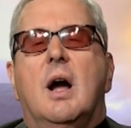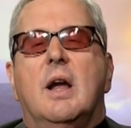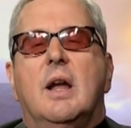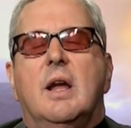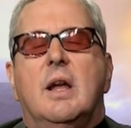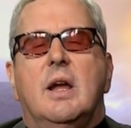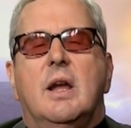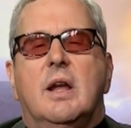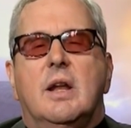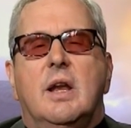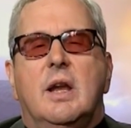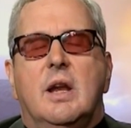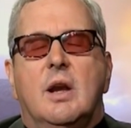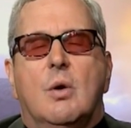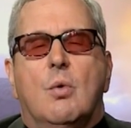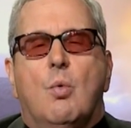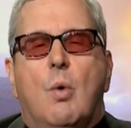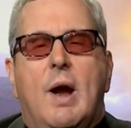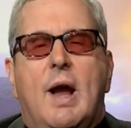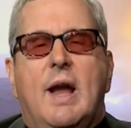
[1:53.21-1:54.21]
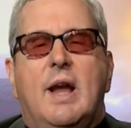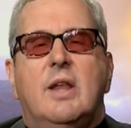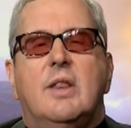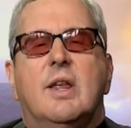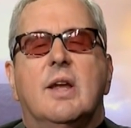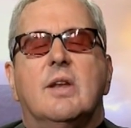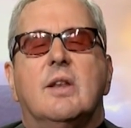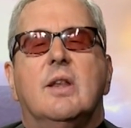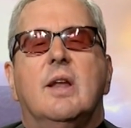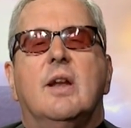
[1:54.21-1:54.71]
in a way
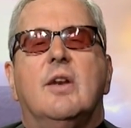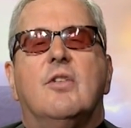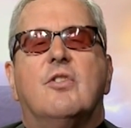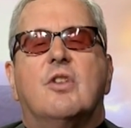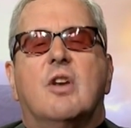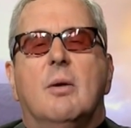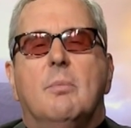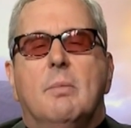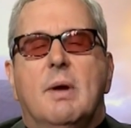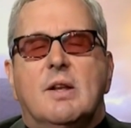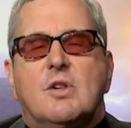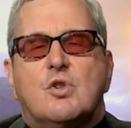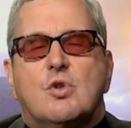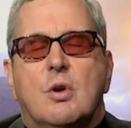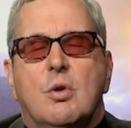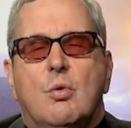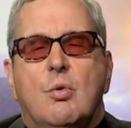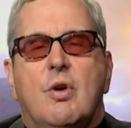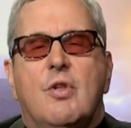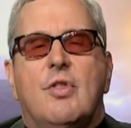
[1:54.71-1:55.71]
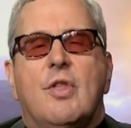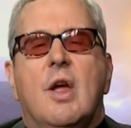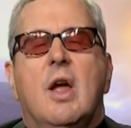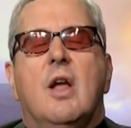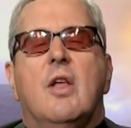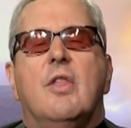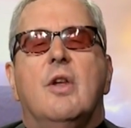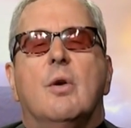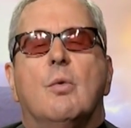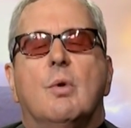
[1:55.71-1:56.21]
that is commensurate with
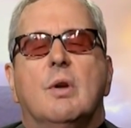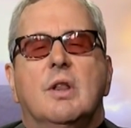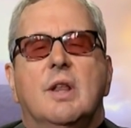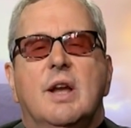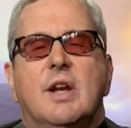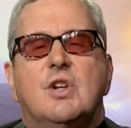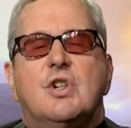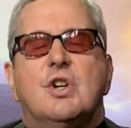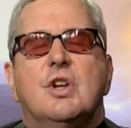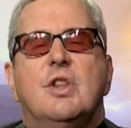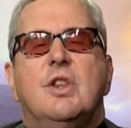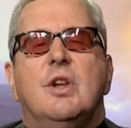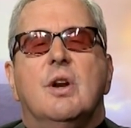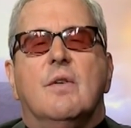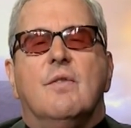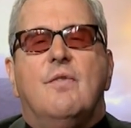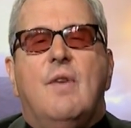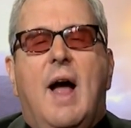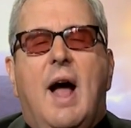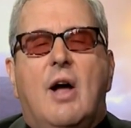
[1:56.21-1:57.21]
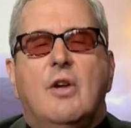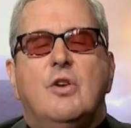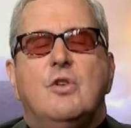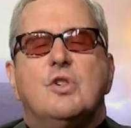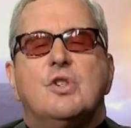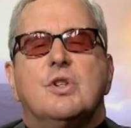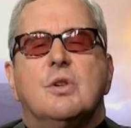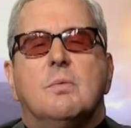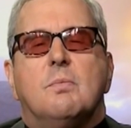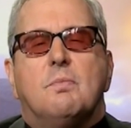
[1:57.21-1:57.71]
their religion, their
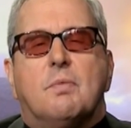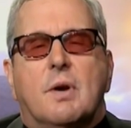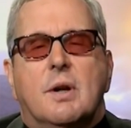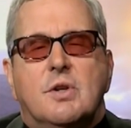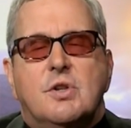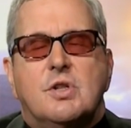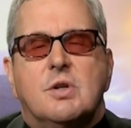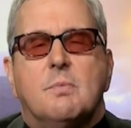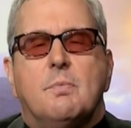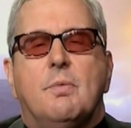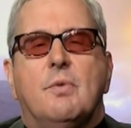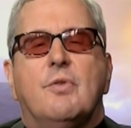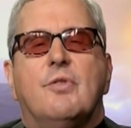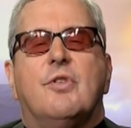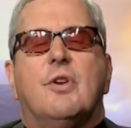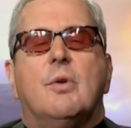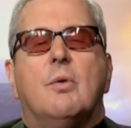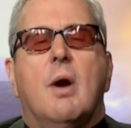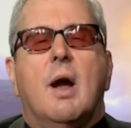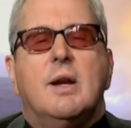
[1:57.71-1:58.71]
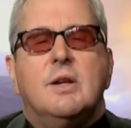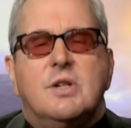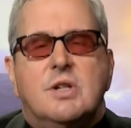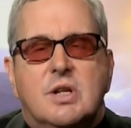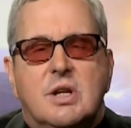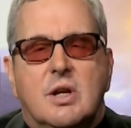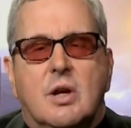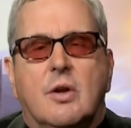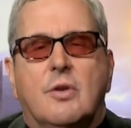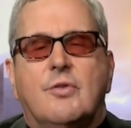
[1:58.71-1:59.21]
values, their principles, their
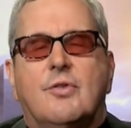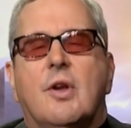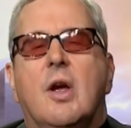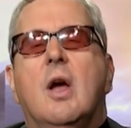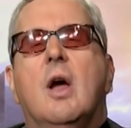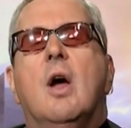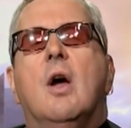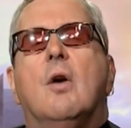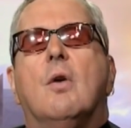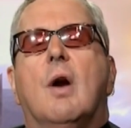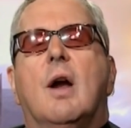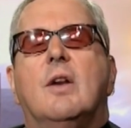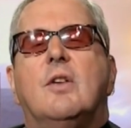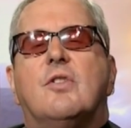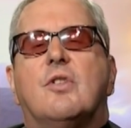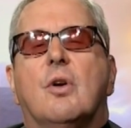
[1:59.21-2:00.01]
ideals, right?